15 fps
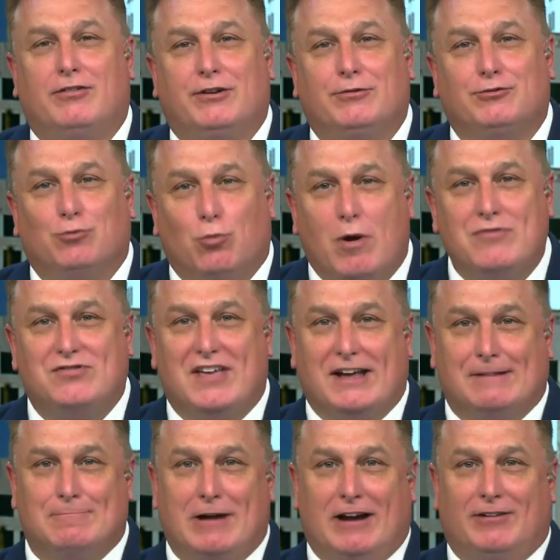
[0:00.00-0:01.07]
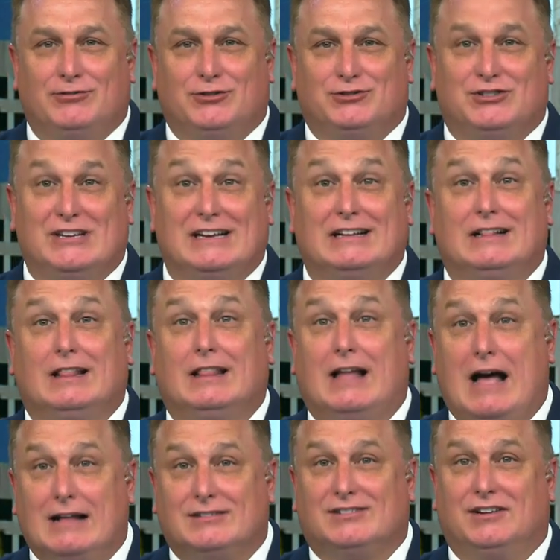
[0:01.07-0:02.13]
There is one thing parents are seeing
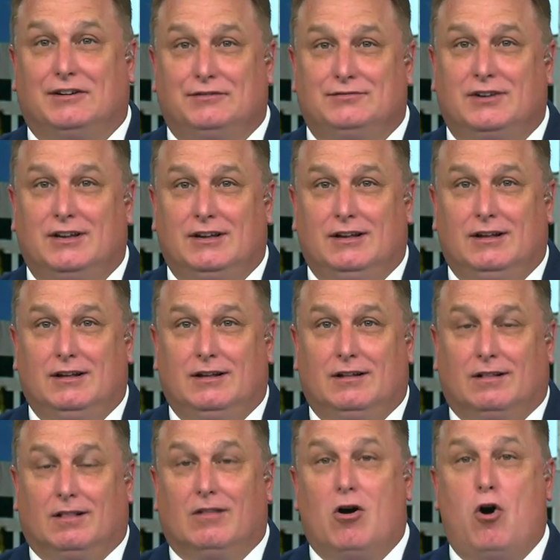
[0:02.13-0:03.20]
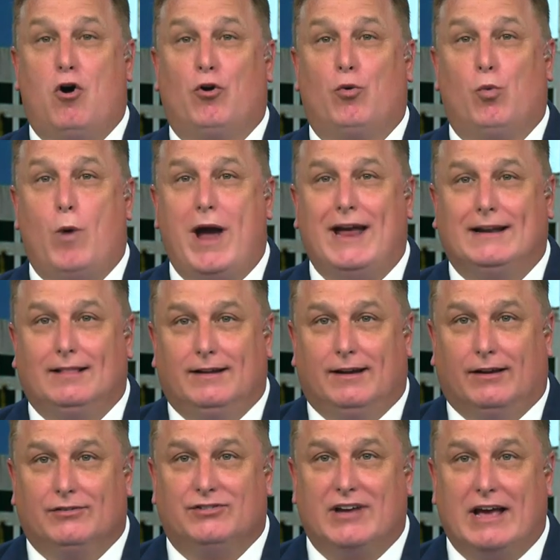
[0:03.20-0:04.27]
lots of long wait
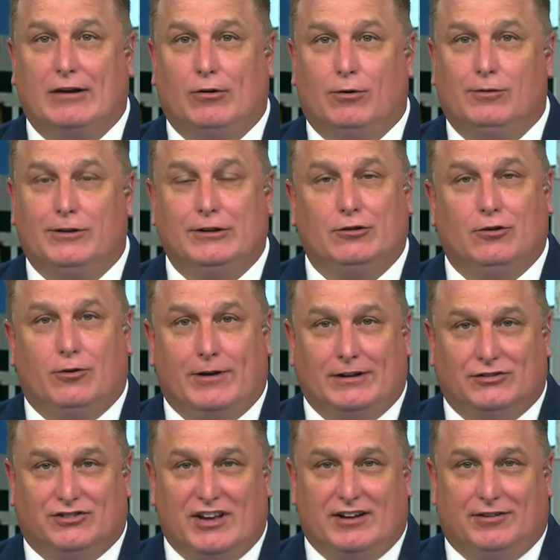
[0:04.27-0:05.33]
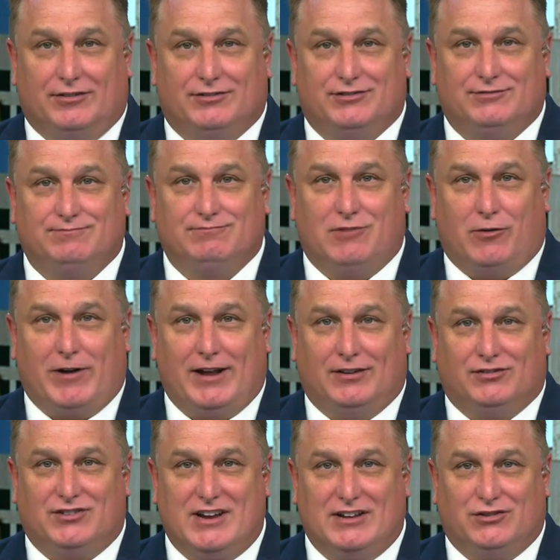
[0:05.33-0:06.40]
lists at early learning centers. Our Anna
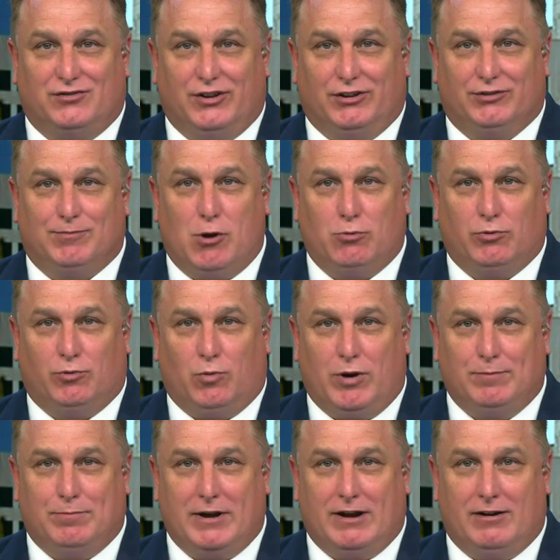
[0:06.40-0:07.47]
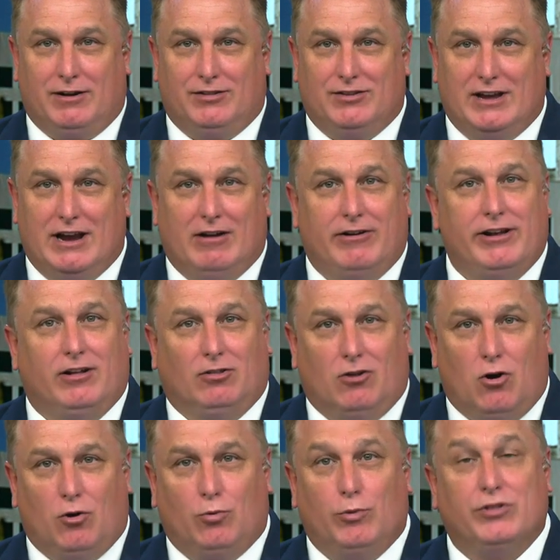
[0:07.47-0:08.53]
Stansfield spoke with one parent in the area
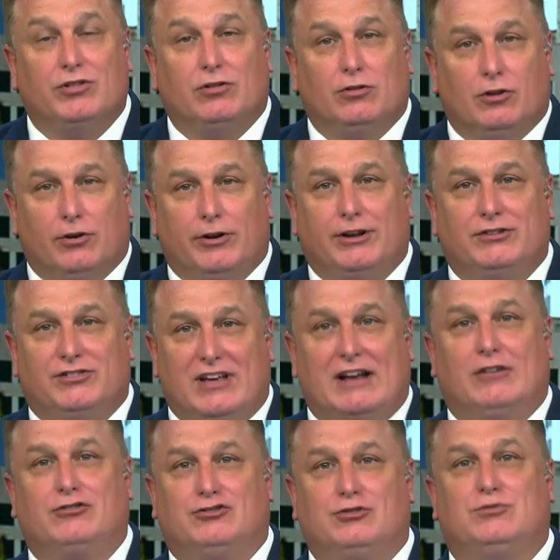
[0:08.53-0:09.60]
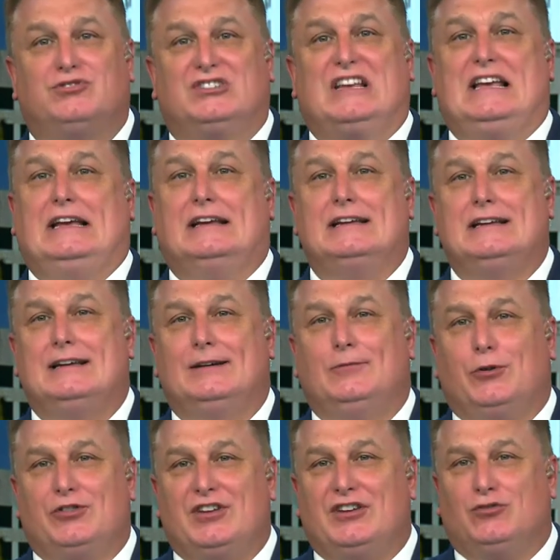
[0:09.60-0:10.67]
along with the learning center to see
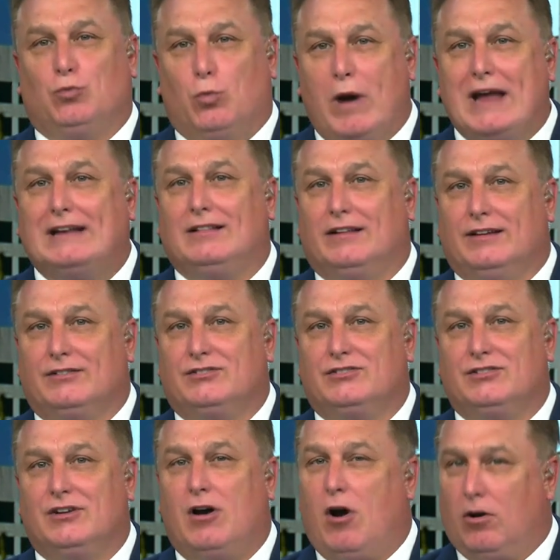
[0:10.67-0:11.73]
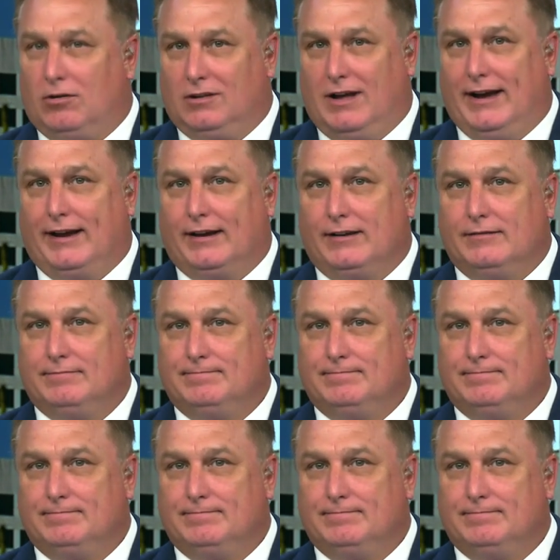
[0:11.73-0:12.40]
what these wait lists are like.